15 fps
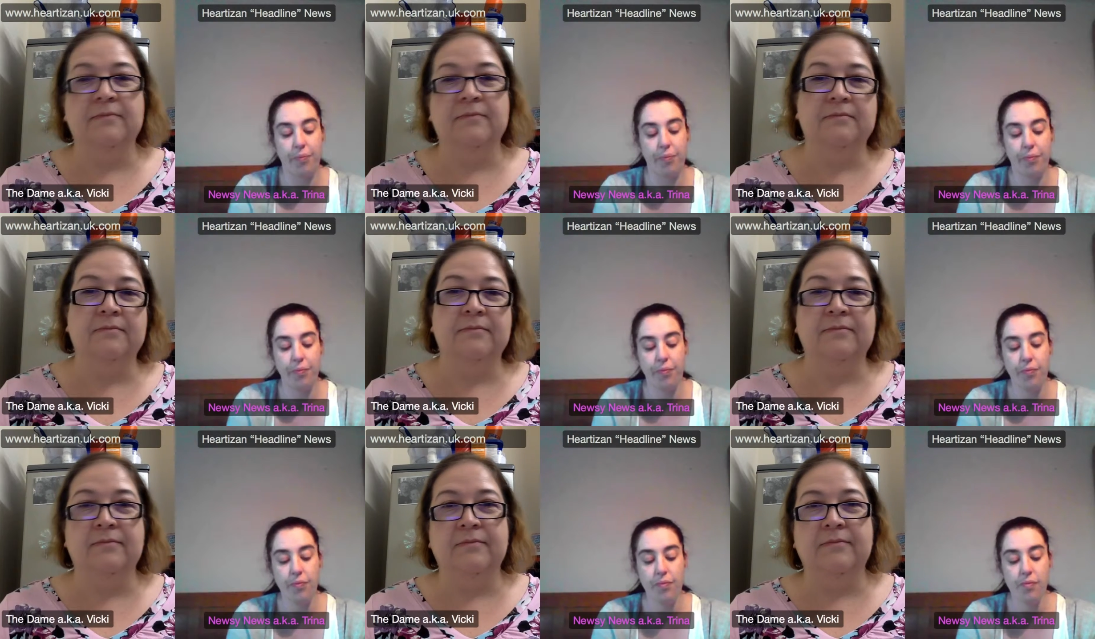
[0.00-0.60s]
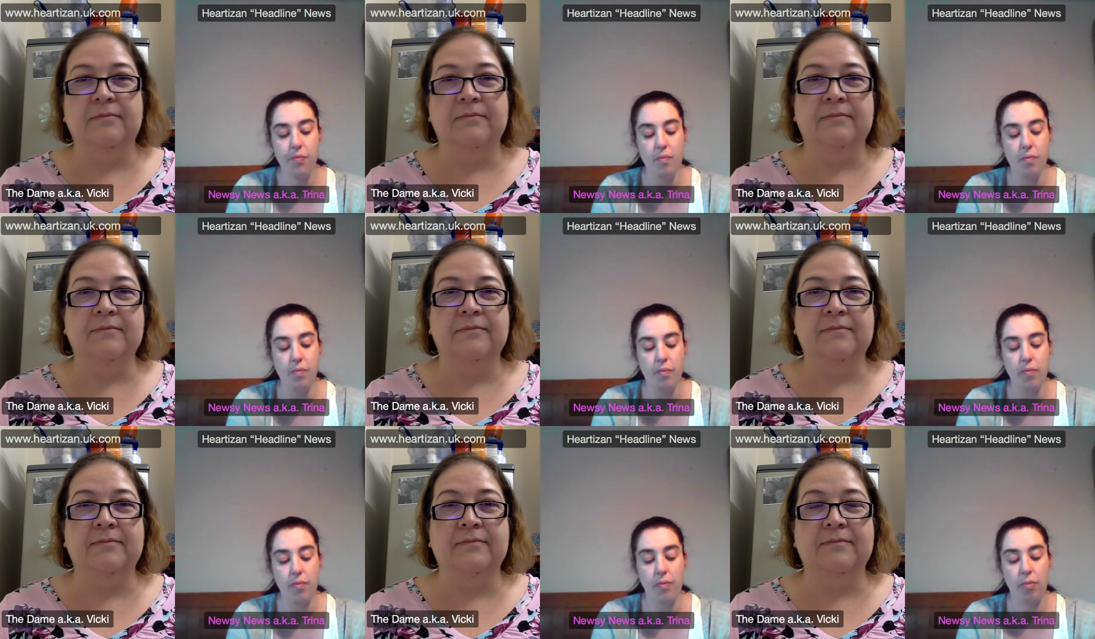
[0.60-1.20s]

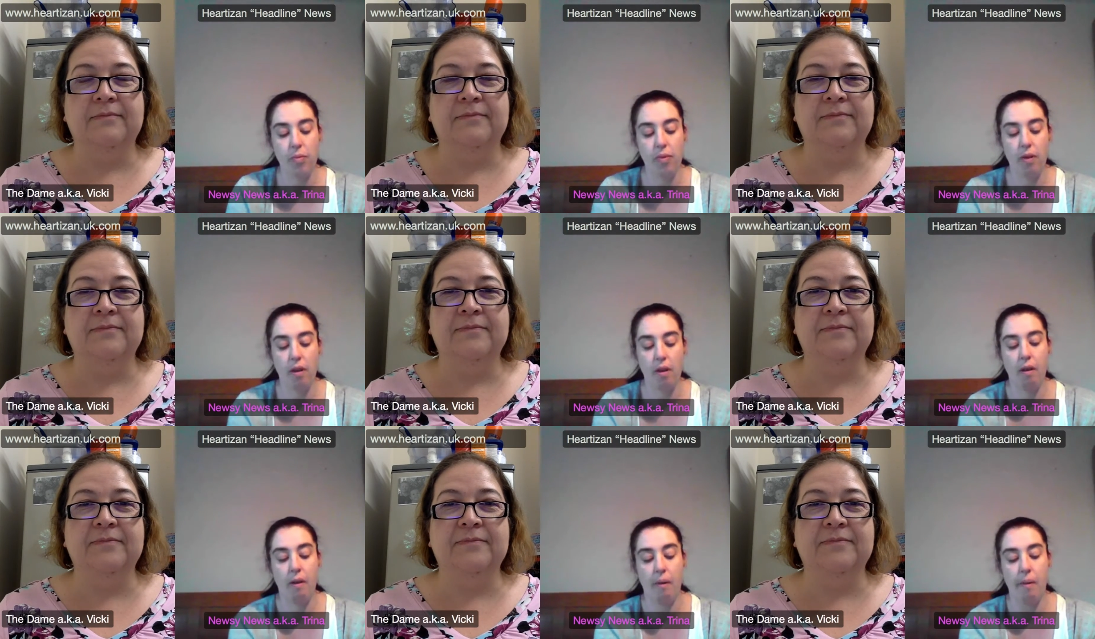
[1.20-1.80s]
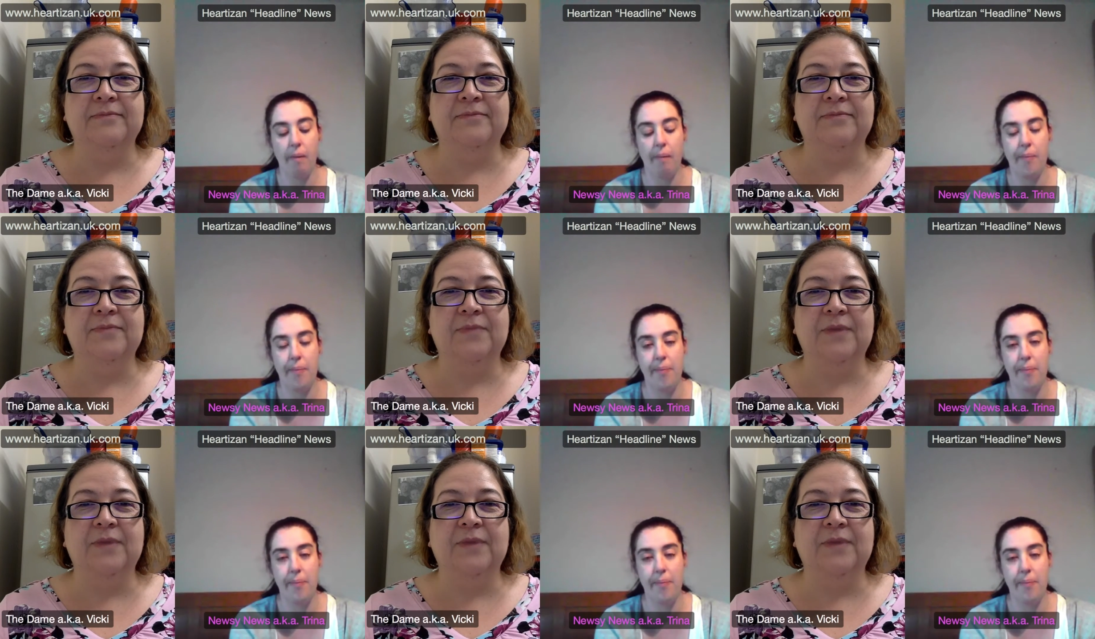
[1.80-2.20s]
Nothing is said.